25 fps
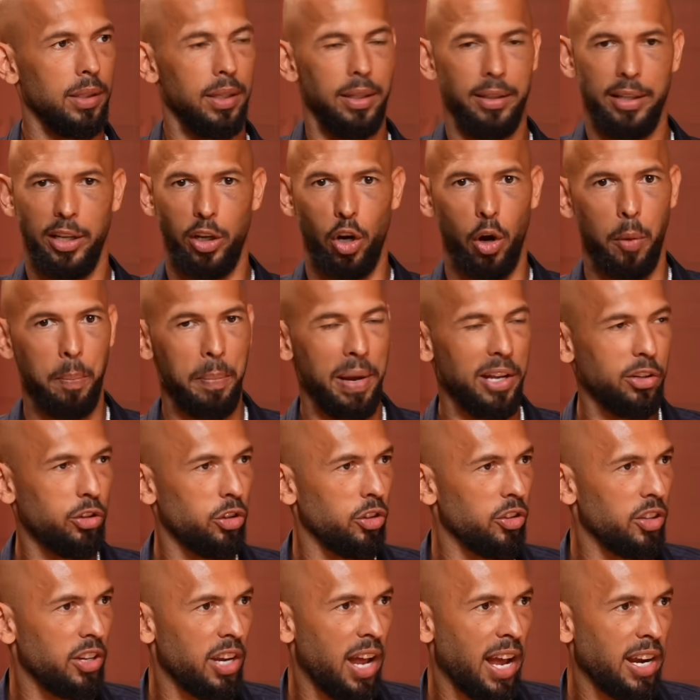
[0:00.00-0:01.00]
They don't
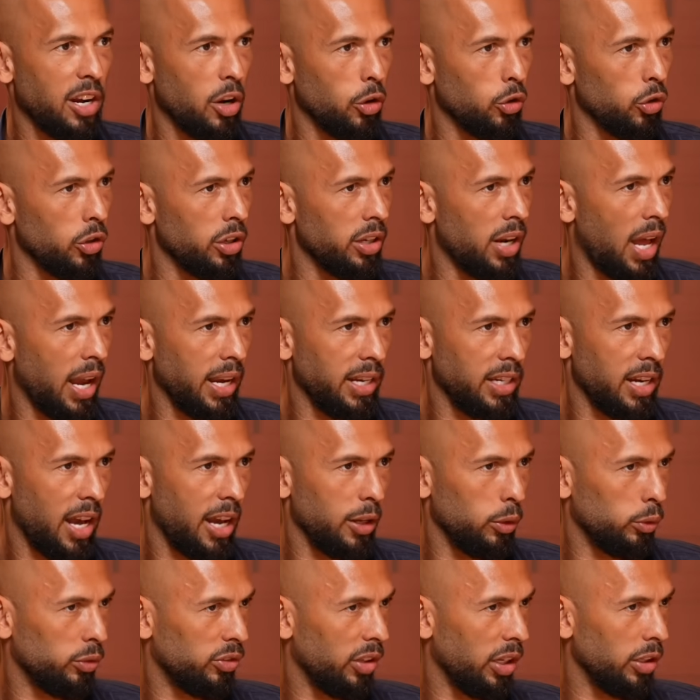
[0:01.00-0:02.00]
mention the
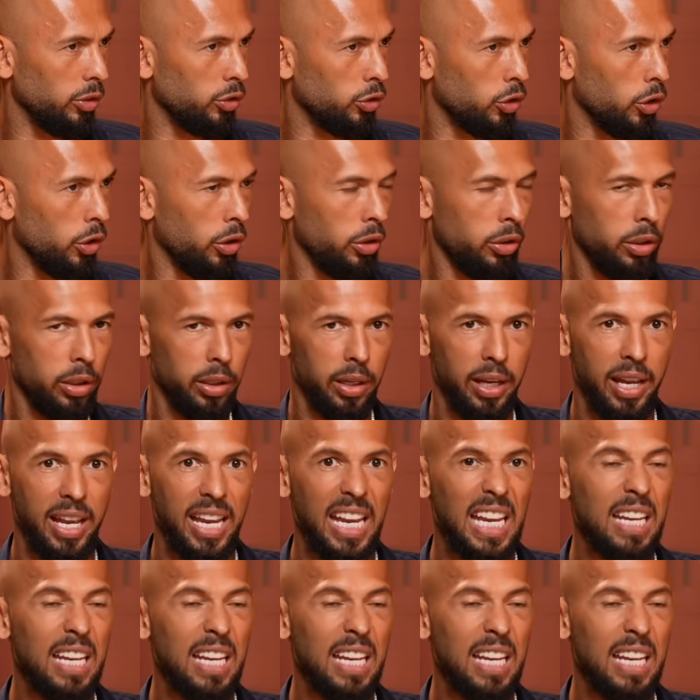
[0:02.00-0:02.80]
999 who say he's good.